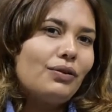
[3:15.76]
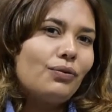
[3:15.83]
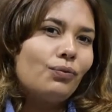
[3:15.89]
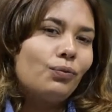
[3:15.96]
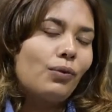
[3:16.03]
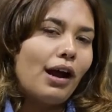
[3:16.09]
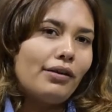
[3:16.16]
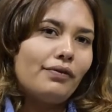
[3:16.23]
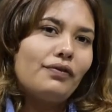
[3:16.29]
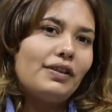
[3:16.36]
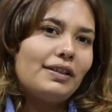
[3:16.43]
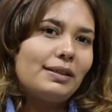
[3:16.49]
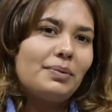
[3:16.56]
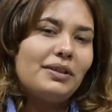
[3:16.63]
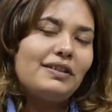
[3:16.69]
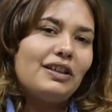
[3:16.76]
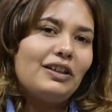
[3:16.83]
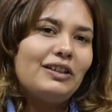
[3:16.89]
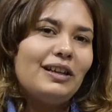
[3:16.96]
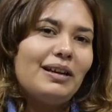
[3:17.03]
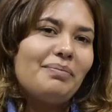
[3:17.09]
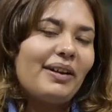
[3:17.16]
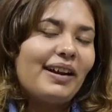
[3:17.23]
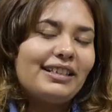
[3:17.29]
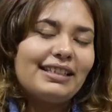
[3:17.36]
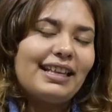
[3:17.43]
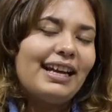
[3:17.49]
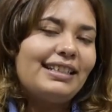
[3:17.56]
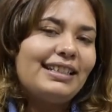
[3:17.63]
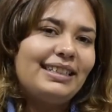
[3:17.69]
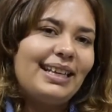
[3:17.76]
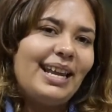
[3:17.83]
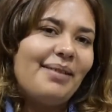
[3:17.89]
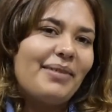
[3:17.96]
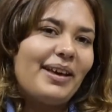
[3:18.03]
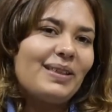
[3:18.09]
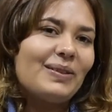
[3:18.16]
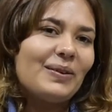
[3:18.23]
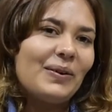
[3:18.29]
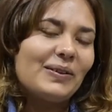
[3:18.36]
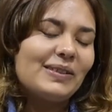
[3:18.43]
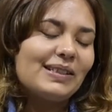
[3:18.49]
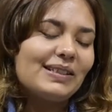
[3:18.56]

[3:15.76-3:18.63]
run for this position, but I just had to share my thoughts.